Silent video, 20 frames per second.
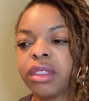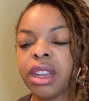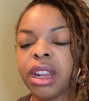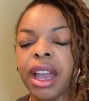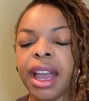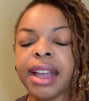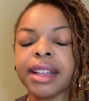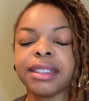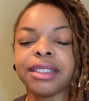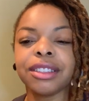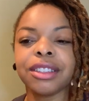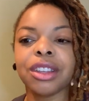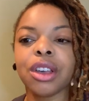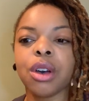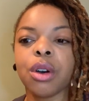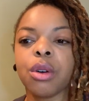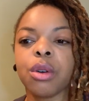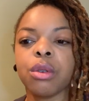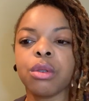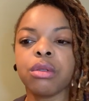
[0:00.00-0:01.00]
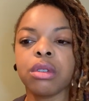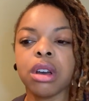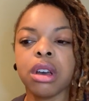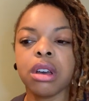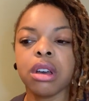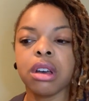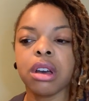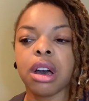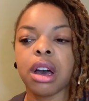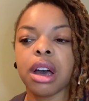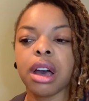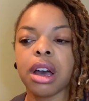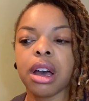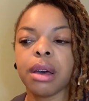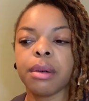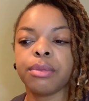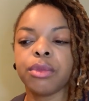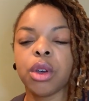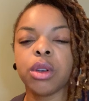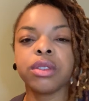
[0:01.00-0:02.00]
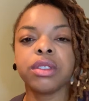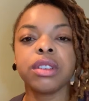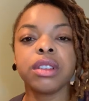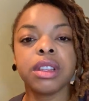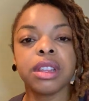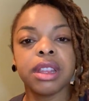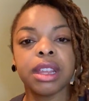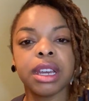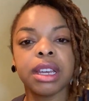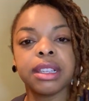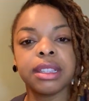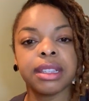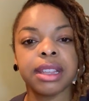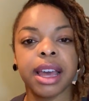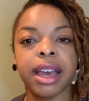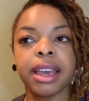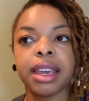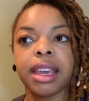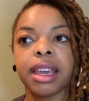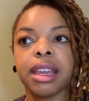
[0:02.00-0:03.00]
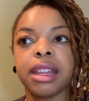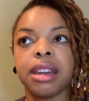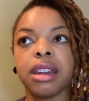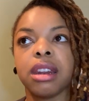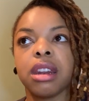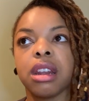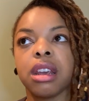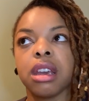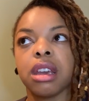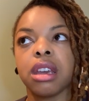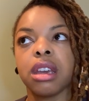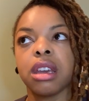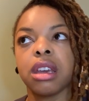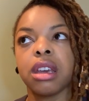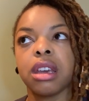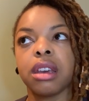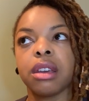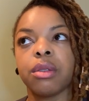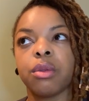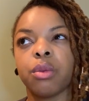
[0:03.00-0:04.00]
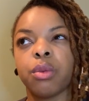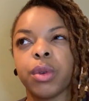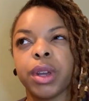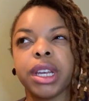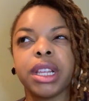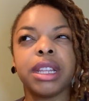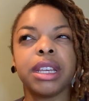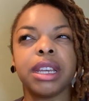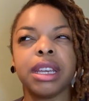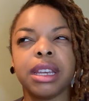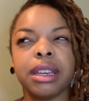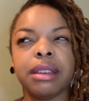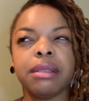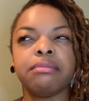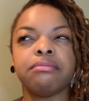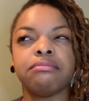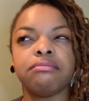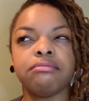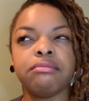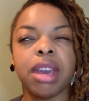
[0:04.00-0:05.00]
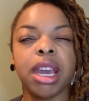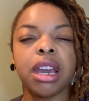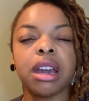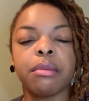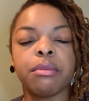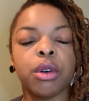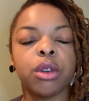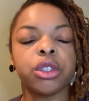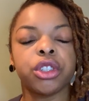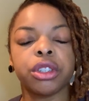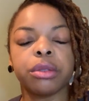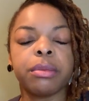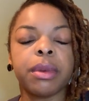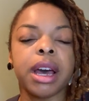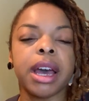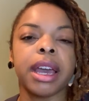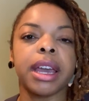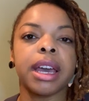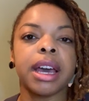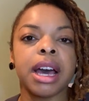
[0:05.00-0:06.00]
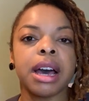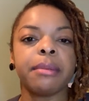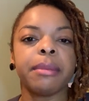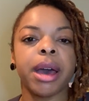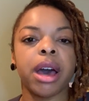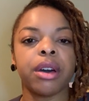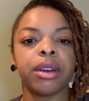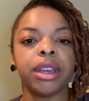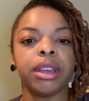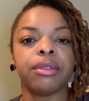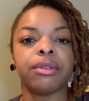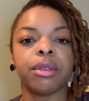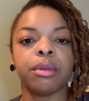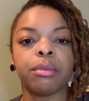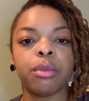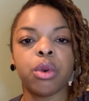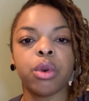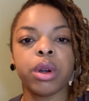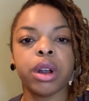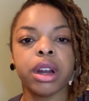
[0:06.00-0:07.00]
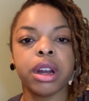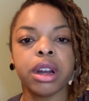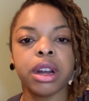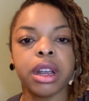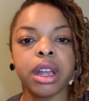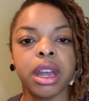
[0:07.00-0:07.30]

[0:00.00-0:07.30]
And so those are the things that can really make emotion mind come out even more.